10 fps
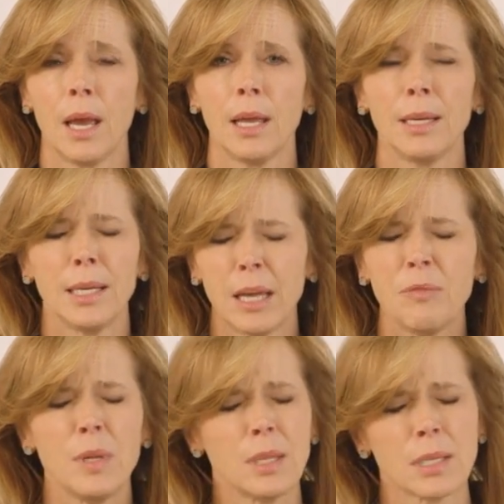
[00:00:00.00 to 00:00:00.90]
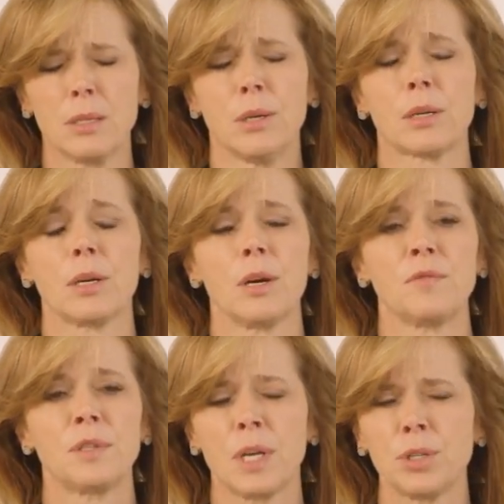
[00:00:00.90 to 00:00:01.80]
And he gave me this look
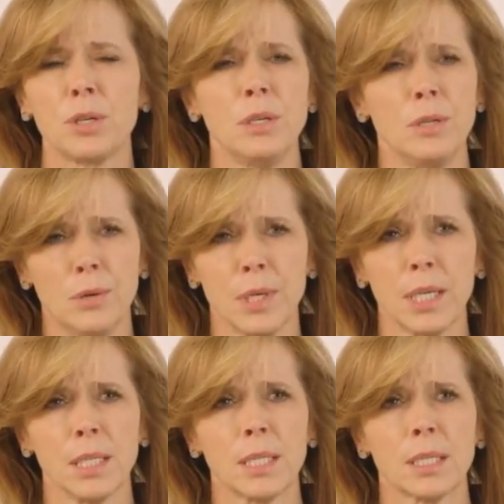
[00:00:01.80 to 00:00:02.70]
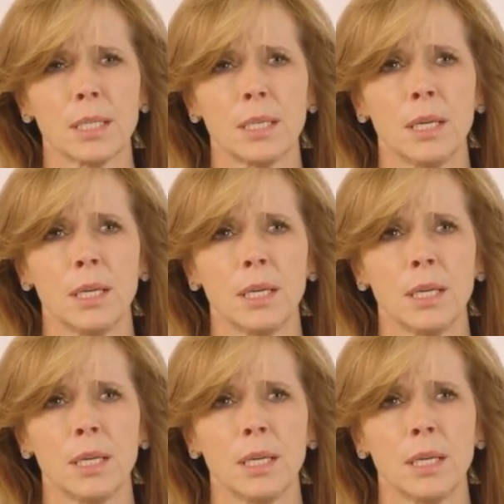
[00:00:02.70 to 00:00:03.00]
of such annoyance.